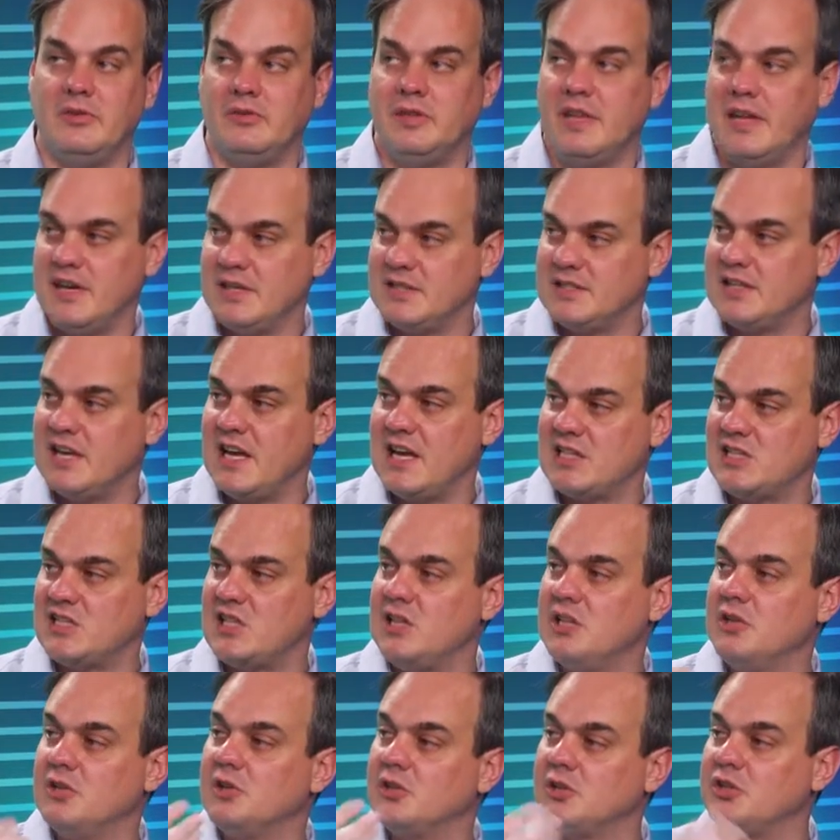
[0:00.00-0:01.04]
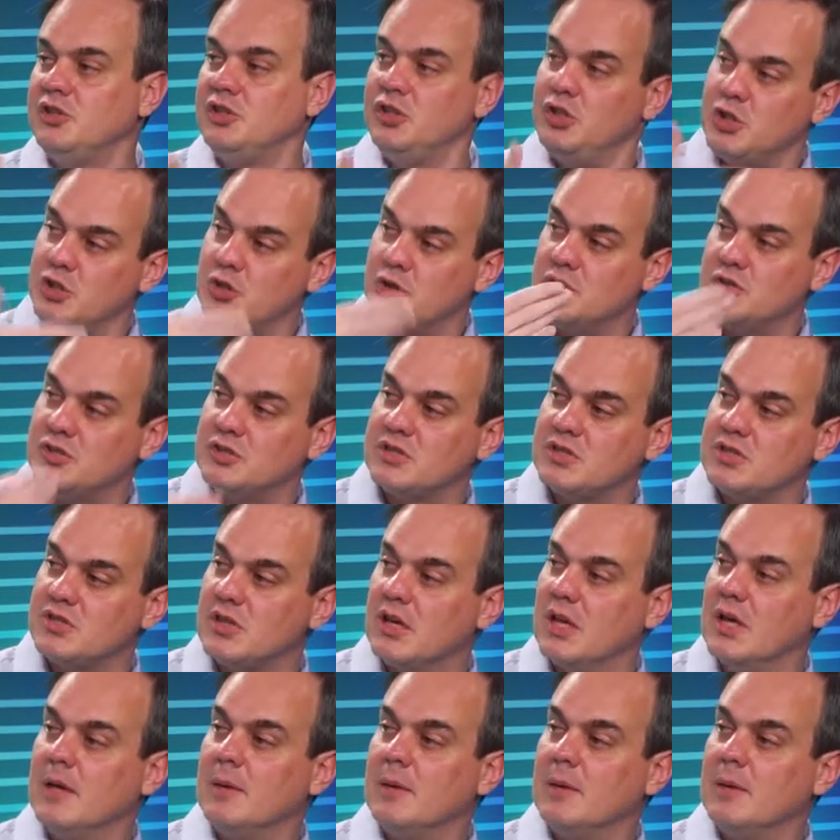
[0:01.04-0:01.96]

that it's actually not used